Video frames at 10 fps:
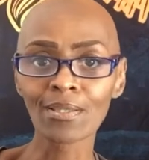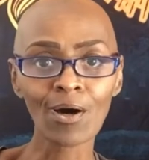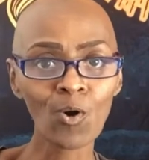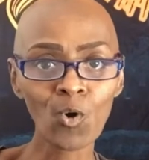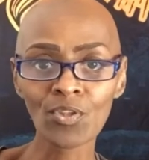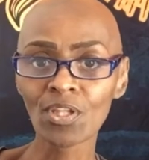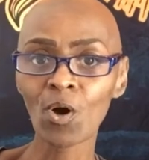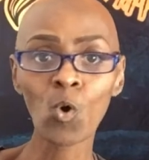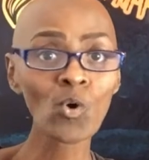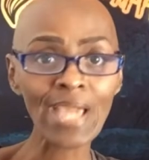The
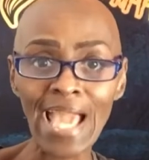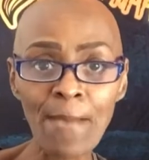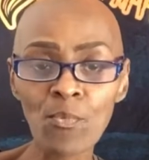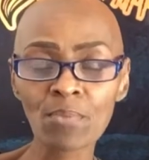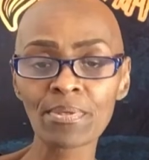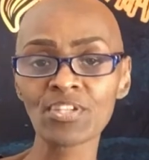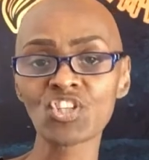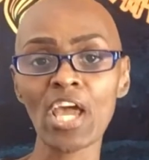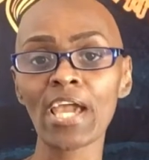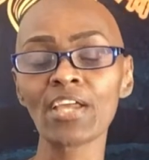whole game would be
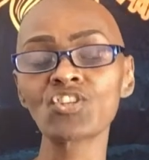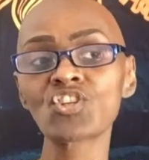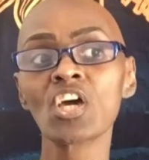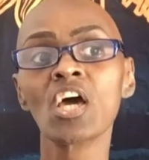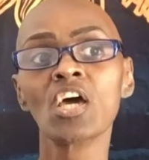changed.